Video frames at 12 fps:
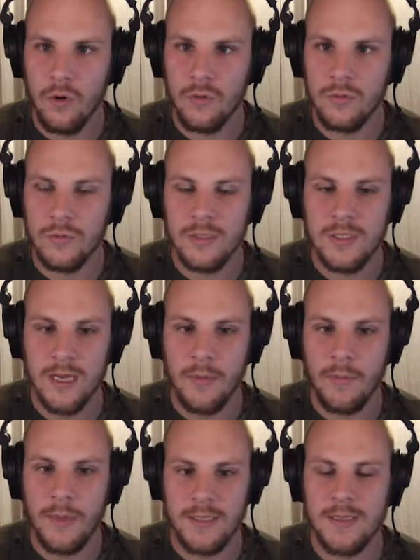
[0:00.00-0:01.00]
own
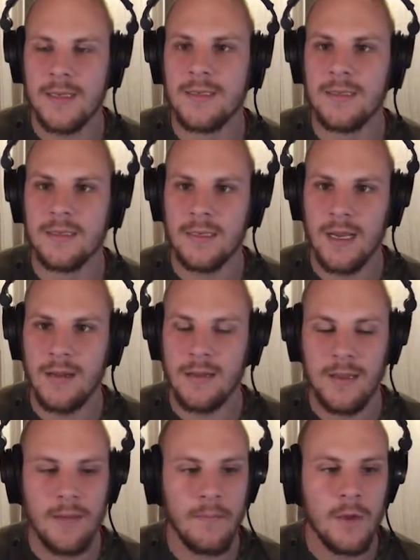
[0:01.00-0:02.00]
sample packs and actually
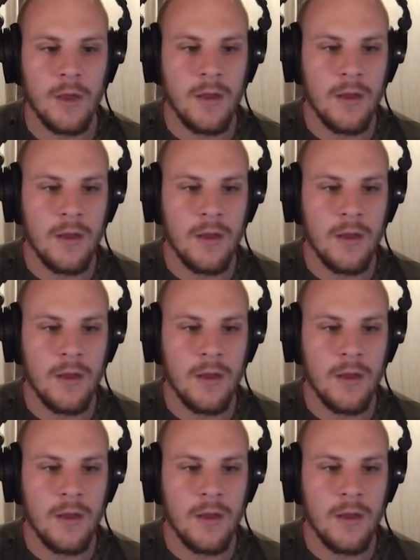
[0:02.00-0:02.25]
selling them,